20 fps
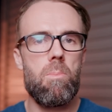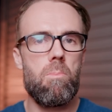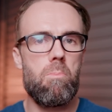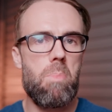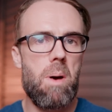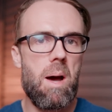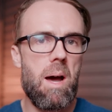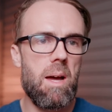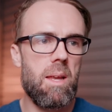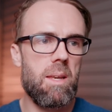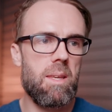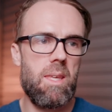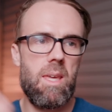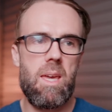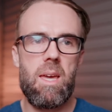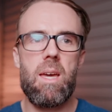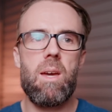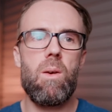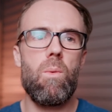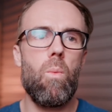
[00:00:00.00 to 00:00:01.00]
But
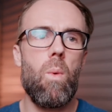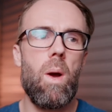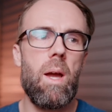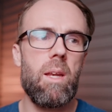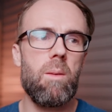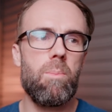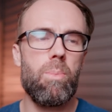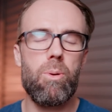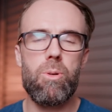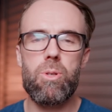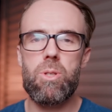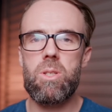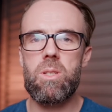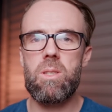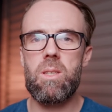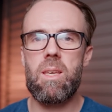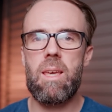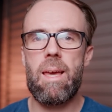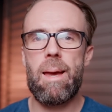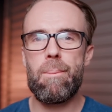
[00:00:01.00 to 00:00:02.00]
yeah, way to push
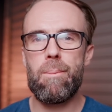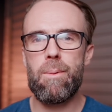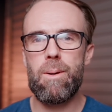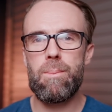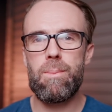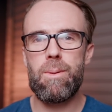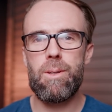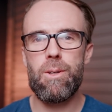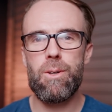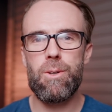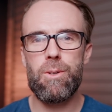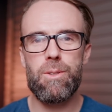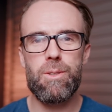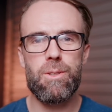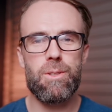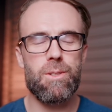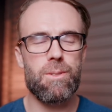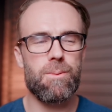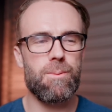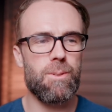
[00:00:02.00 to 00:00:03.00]
the camera
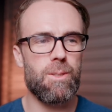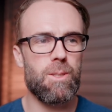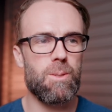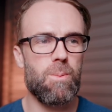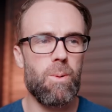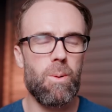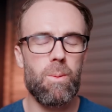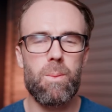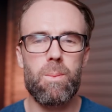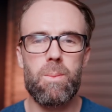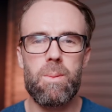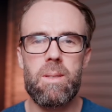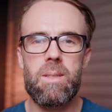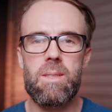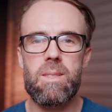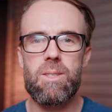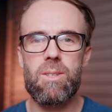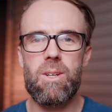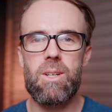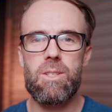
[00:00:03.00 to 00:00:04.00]
beyond what it's probably
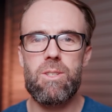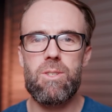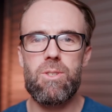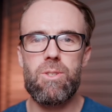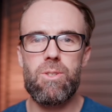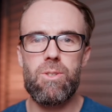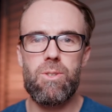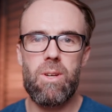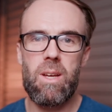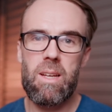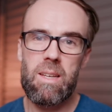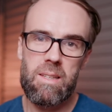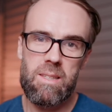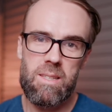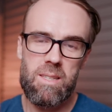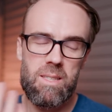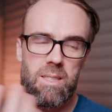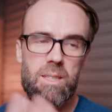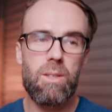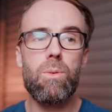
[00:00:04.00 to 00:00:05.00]
designed to do and
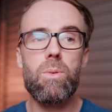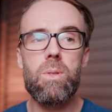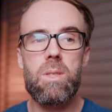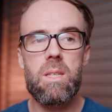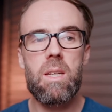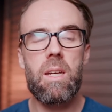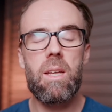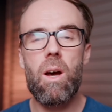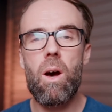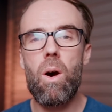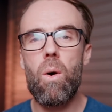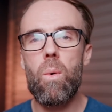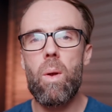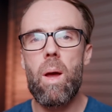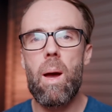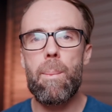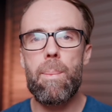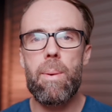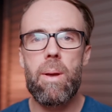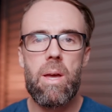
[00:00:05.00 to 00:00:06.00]
still see it hold
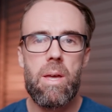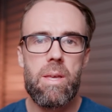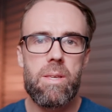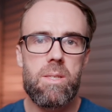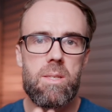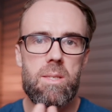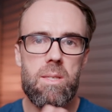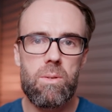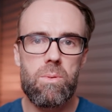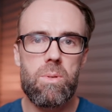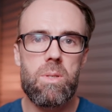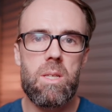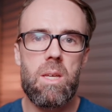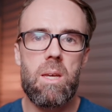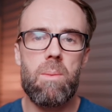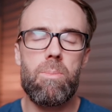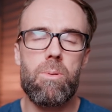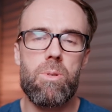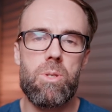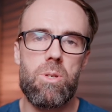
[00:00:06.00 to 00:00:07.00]
up, still see
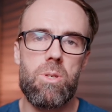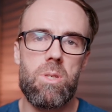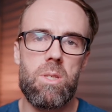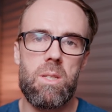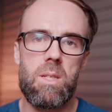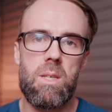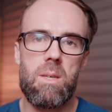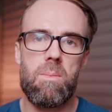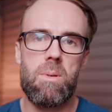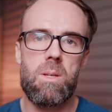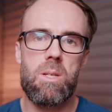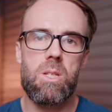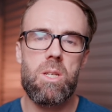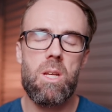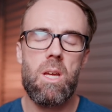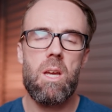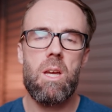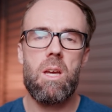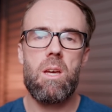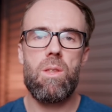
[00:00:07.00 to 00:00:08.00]
it produce an
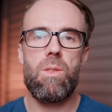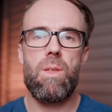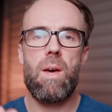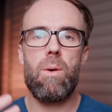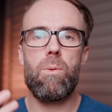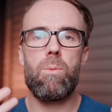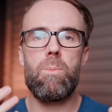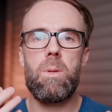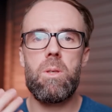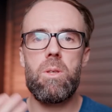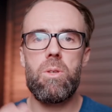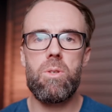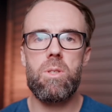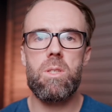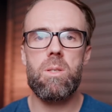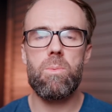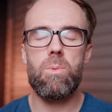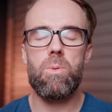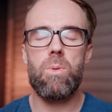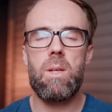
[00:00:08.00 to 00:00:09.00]
image that would be
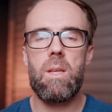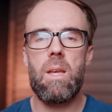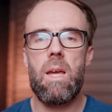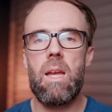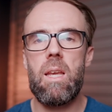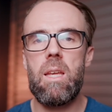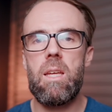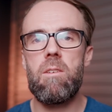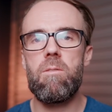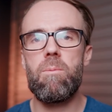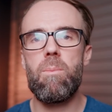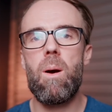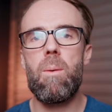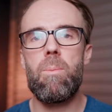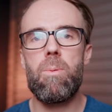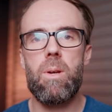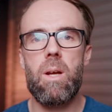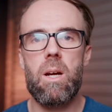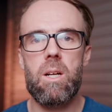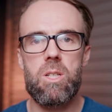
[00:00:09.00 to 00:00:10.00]
usable in any of my
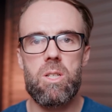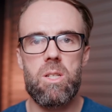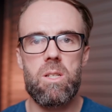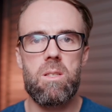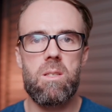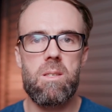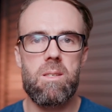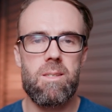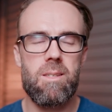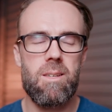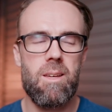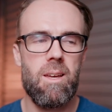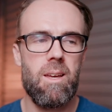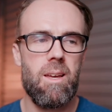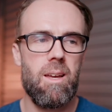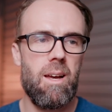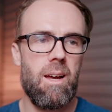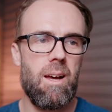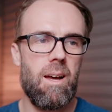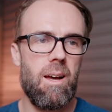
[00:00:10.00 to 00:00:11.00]
productions
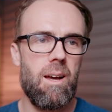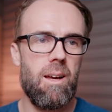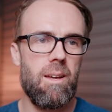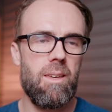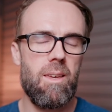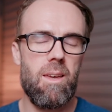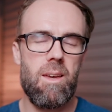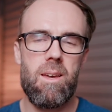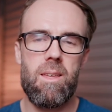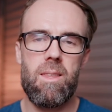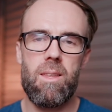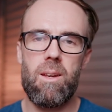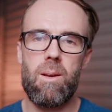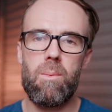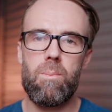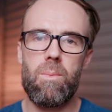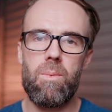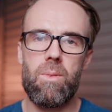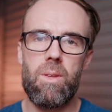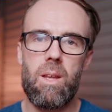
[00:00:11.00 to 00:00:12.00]

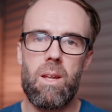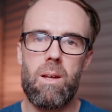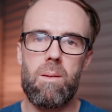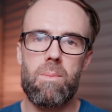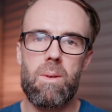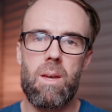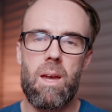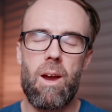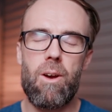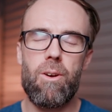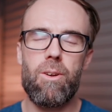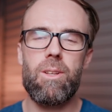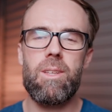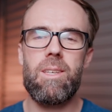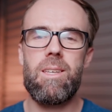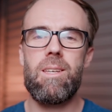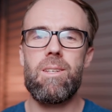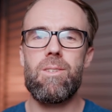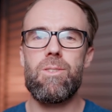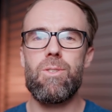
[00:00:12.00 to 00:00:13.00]
that I'm
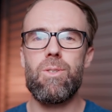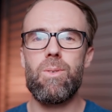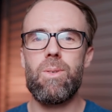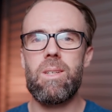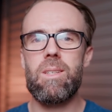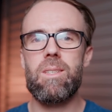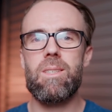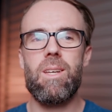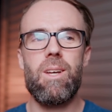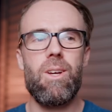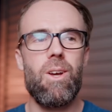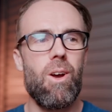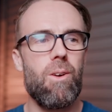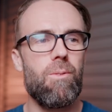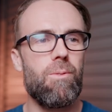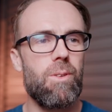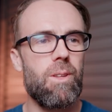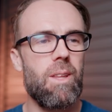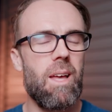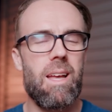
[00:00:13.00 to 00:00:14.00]
currently doing. So
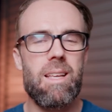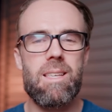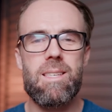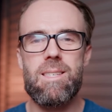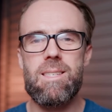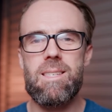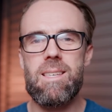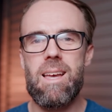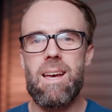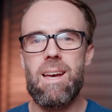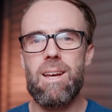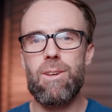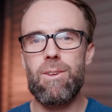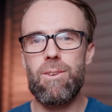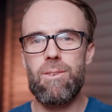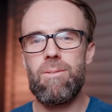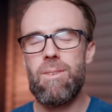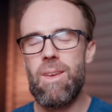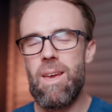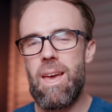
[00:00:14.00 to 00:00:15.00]
hopefully that's
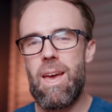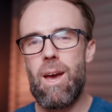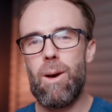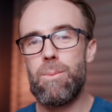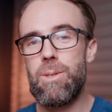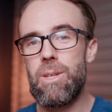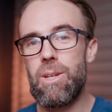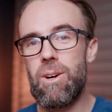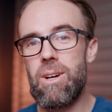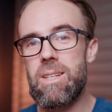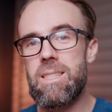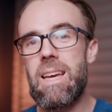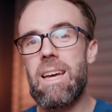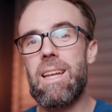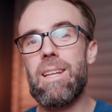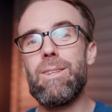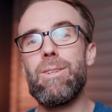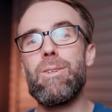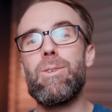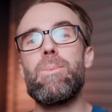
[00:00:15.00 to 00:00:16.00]
helped you guys
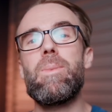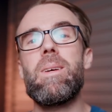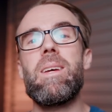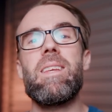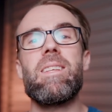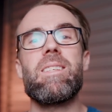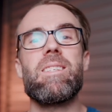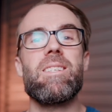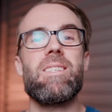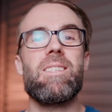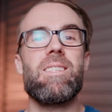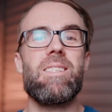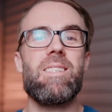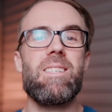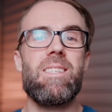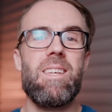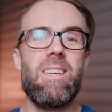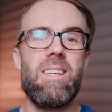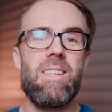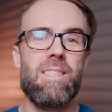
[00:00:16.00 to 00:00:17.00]
out a little bit, just to
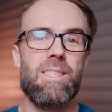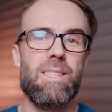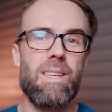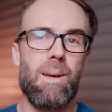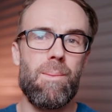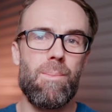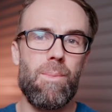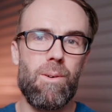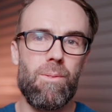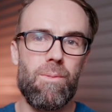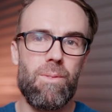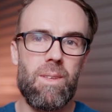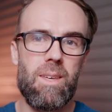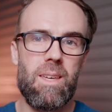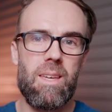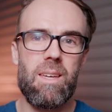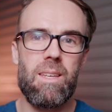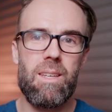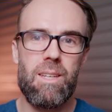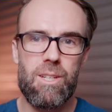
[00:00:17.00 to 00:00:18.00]
see some of
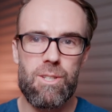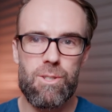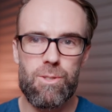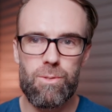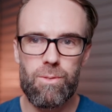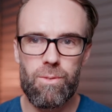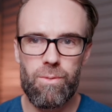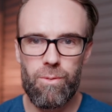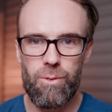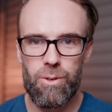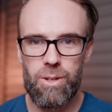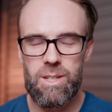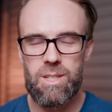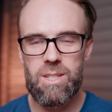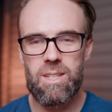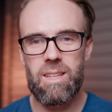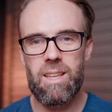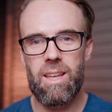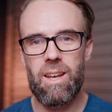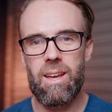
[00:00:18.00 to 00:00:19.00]
the initial
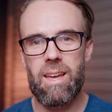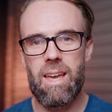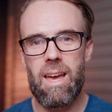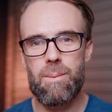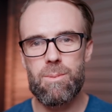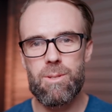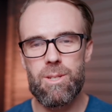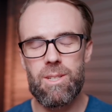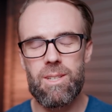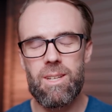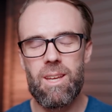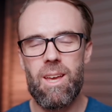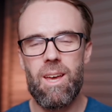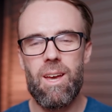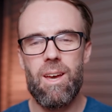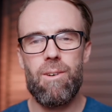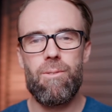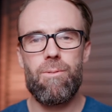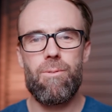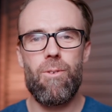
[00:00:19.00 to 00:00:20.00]
footage that I captured
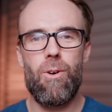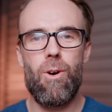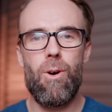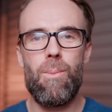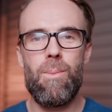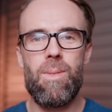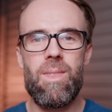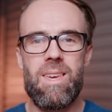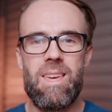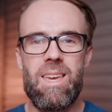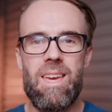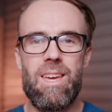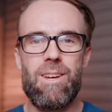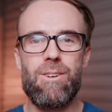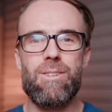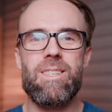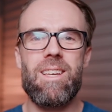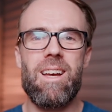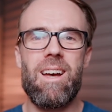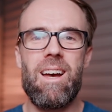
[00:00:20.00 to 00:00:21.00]
from the
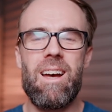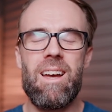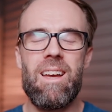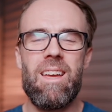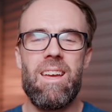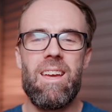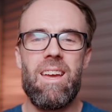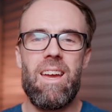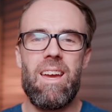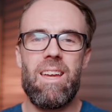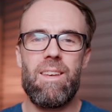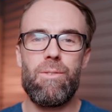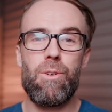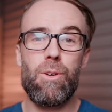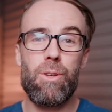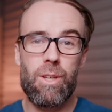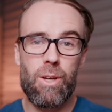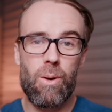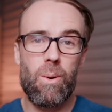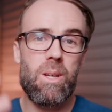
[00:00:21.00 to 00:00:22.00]
EOS R. And if you've
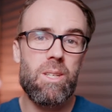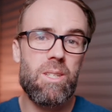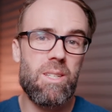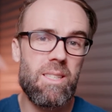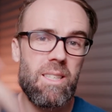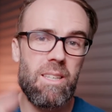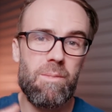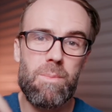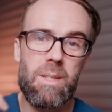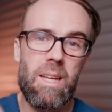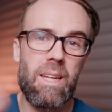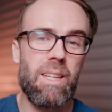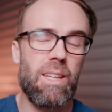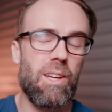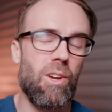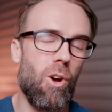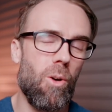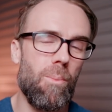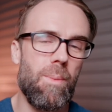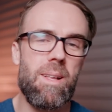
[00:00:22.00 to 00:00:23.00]
got any questions, leave them down in
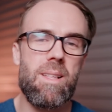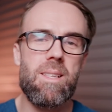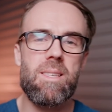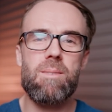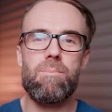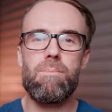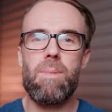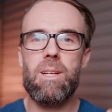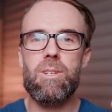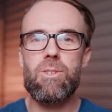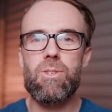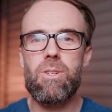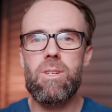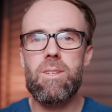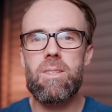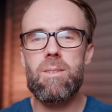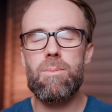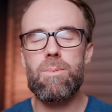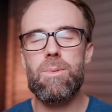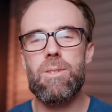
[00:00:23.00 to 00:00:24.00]
the comments. Make sure you
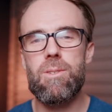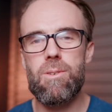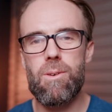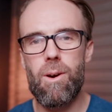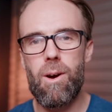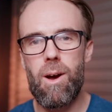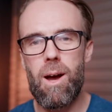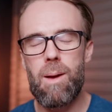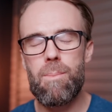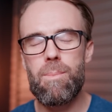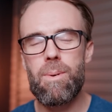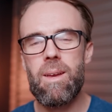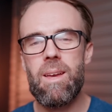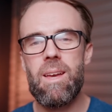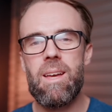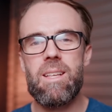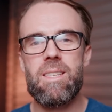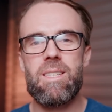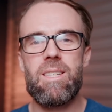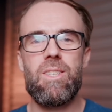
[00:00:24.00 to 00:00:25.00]
subscribe
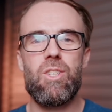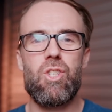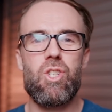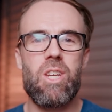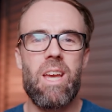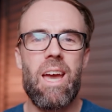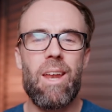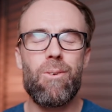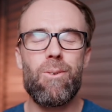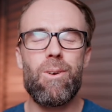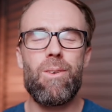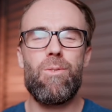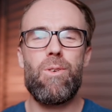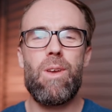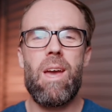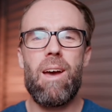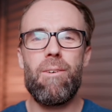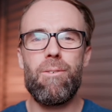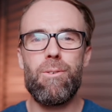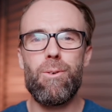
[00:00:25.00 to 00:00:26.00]
to the channel if
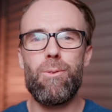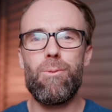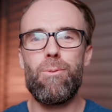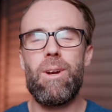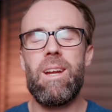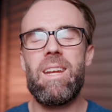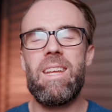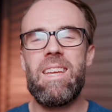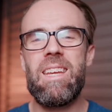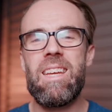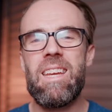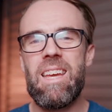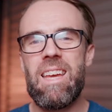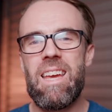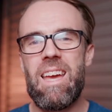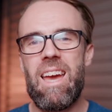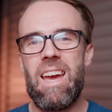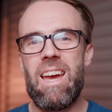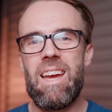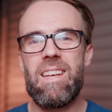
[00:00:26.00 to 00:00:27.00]
you haven't already,
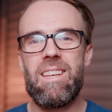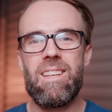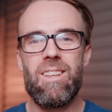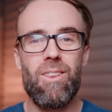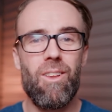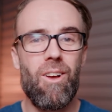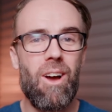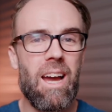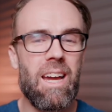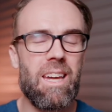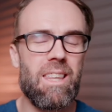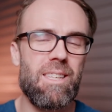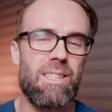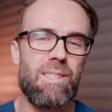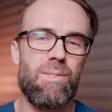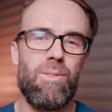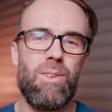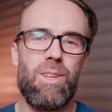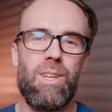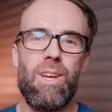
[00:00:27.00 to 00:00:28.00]
and like
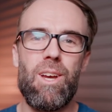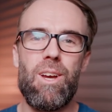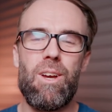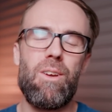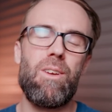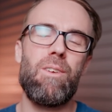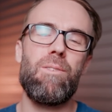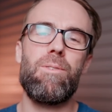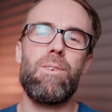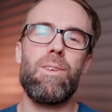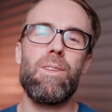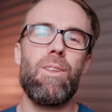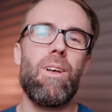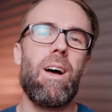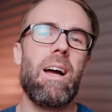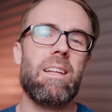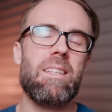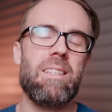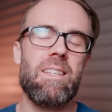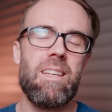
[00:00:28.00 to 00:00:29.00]
this video if you
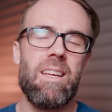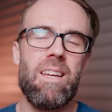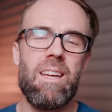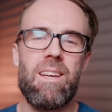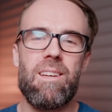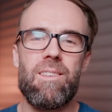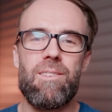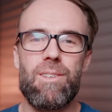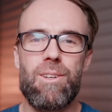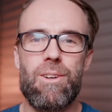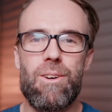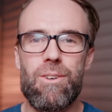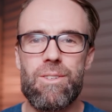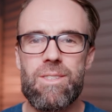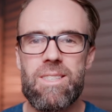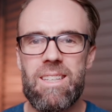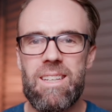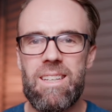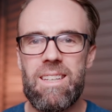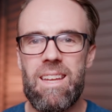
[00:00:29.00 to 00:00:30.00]
liked the
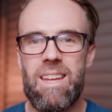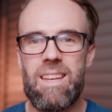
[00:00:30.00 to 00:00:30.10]
content.